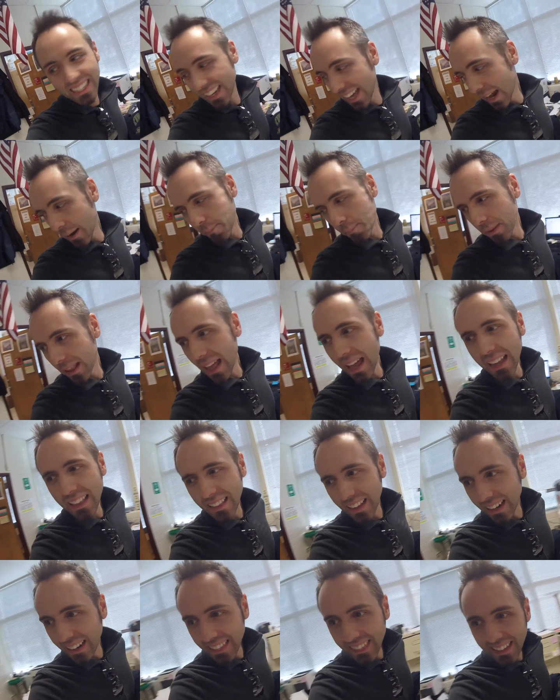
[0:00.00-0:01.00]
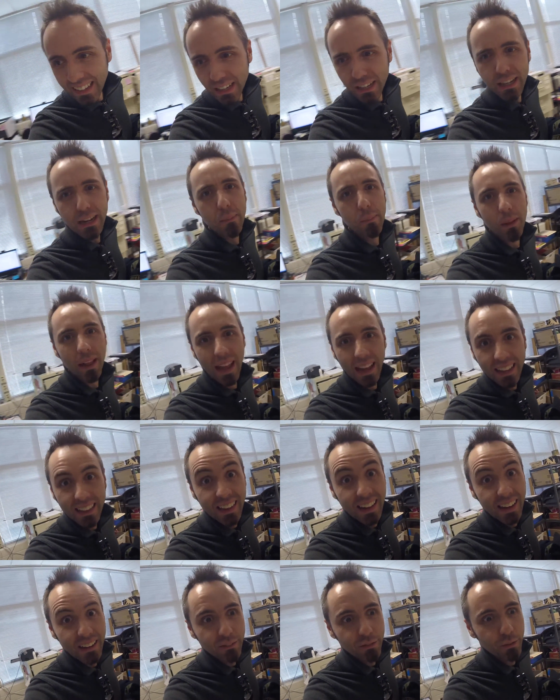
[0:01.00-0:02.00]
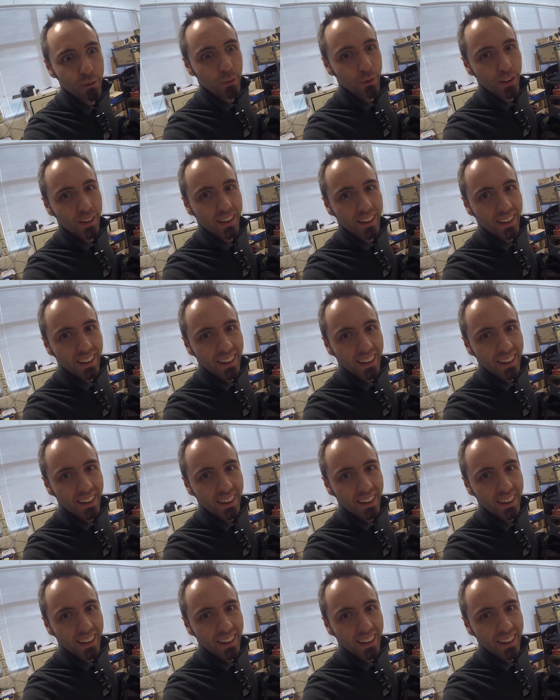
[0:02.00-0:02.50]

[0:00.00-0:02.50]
And a black light. I think you need a black light for it.